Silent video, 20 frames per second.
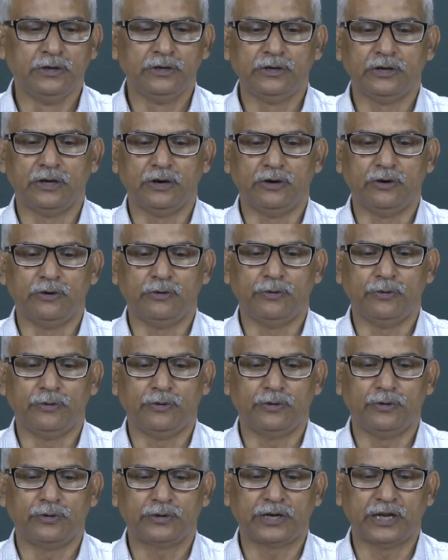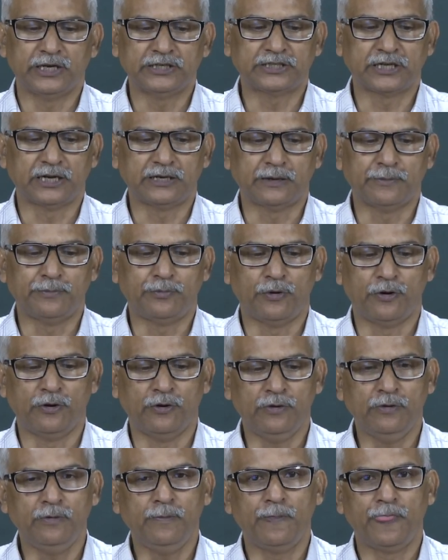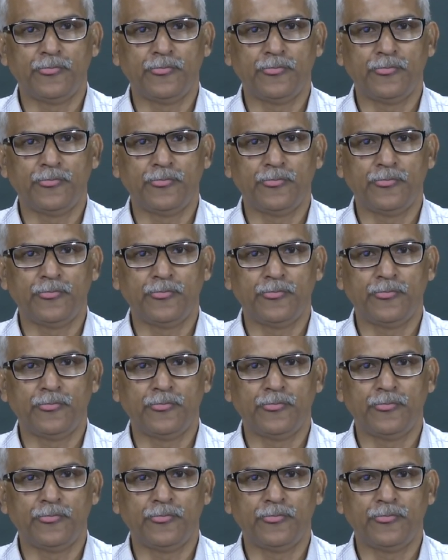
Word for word: Now, test item 4,